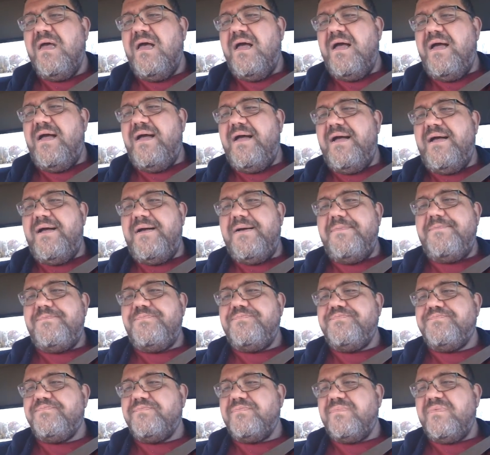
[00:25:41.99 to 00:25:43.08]

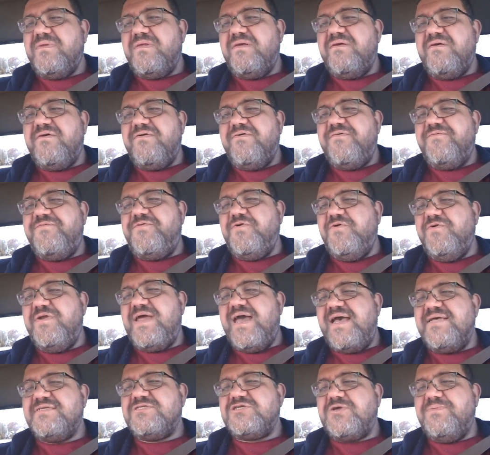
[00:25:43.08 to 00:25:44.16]
Food
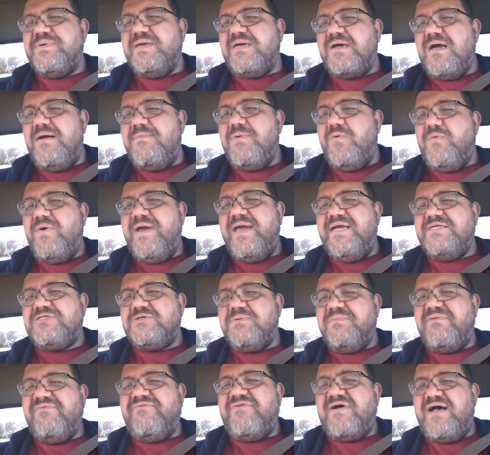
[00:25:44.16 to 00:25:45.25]
has to become a way to
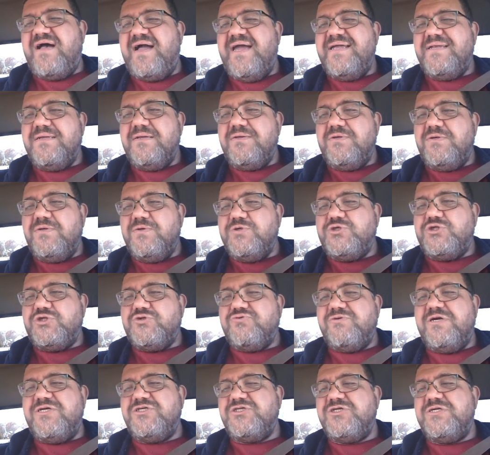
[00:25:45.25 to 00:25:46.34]
provide
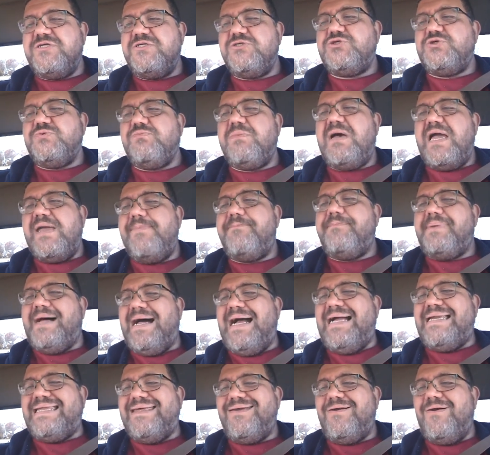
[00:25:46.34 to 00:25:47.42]
nutrition to my
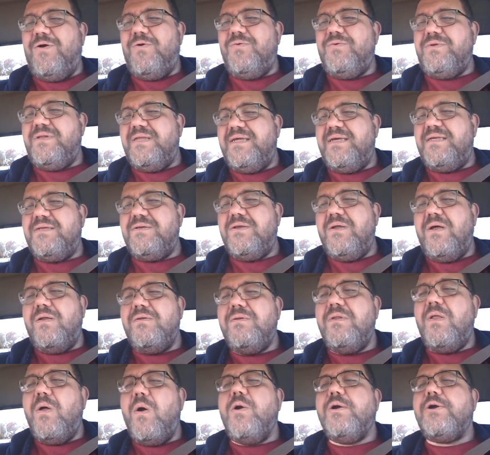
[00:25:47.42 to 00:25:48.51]
body only. No
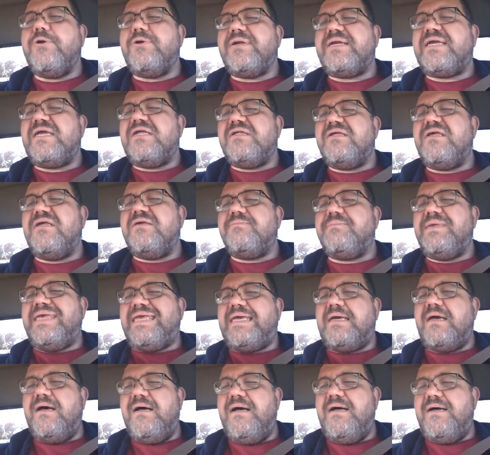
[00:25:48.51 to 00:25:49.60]
longer can it
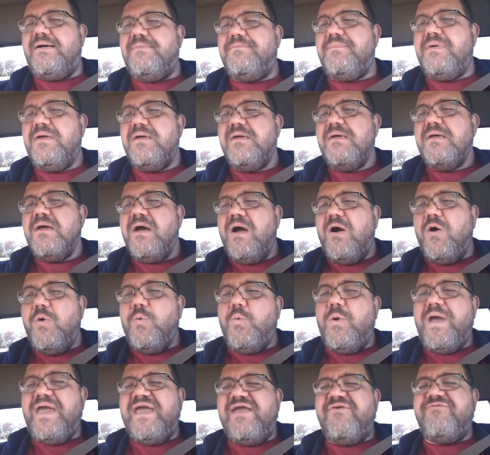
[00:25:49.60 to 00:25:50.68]
become a
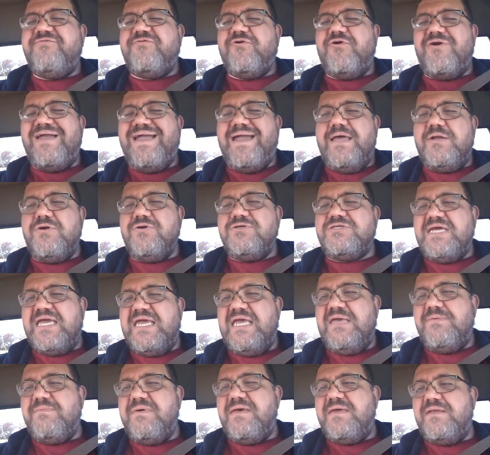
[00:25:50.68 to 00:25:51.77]
way for
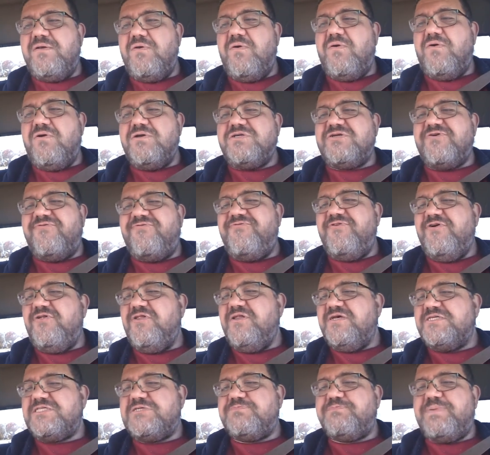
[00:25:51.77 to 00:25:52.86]
entertainment or to fill
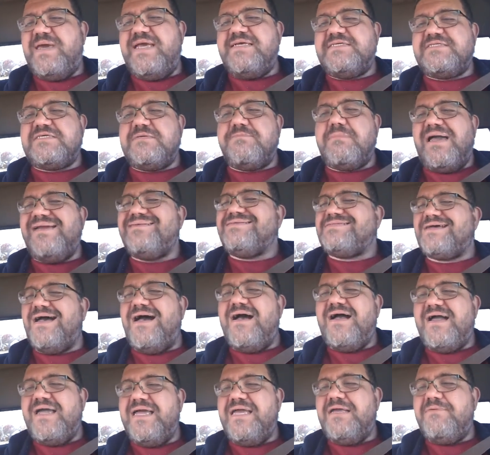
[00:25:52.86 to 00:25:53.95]
a space in my
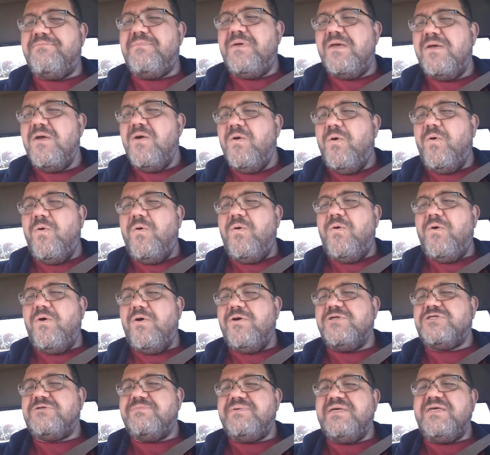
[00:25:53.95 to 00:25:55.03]
time
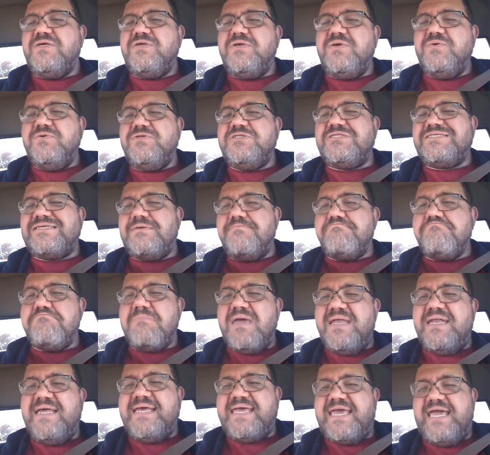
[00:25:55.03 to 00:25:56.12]
or to be used to
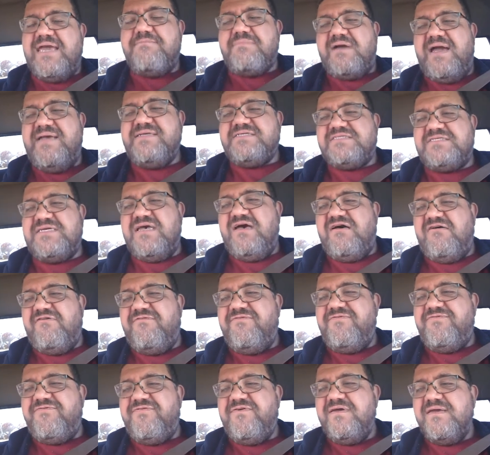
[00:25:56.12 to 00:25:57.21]
medicate
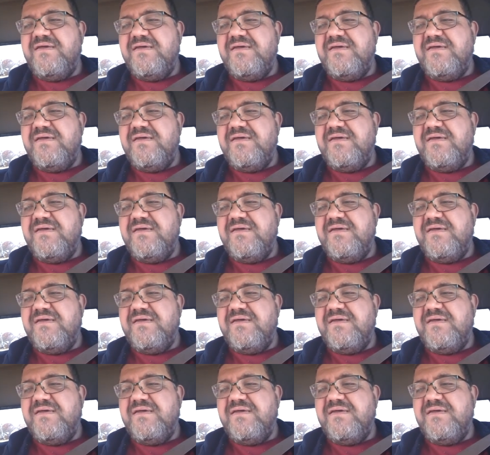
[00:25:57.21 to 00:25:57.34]
myself.